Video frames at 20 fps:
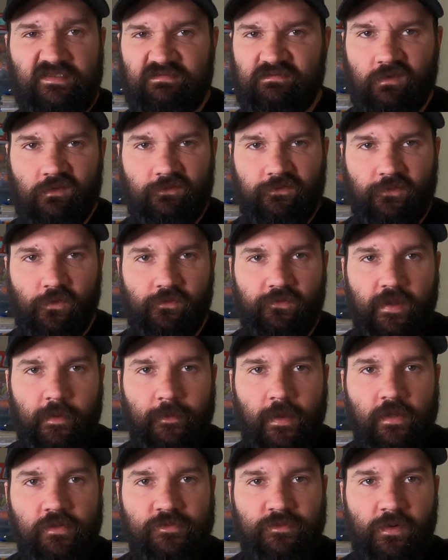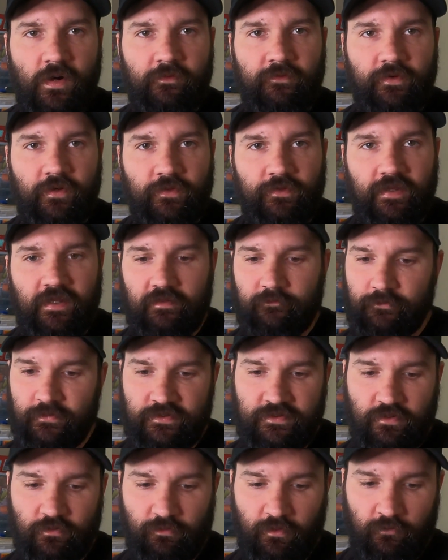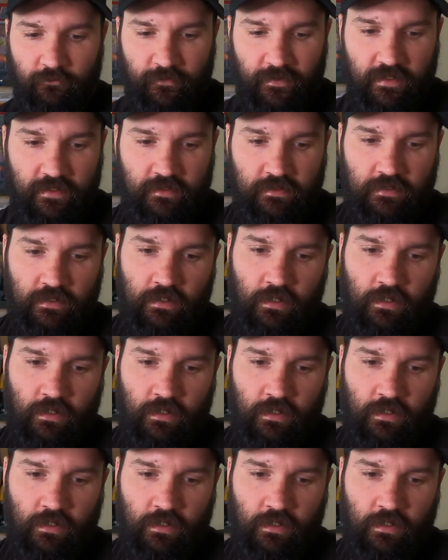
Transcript: you know, £4 or £5 profit on that. There's no problem with that.